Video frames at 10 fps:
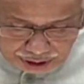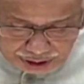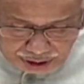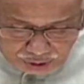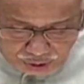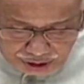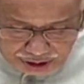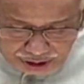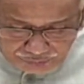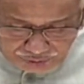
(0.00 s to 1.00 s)

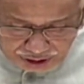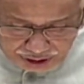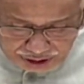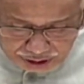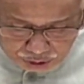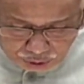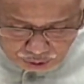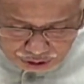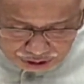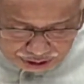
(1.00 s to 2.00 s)
TOEFL in
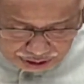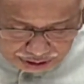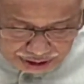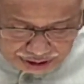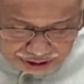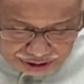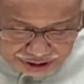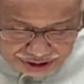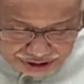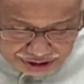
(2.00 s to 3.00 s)
schools, that is
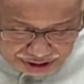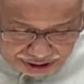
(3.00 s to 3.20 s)
teaching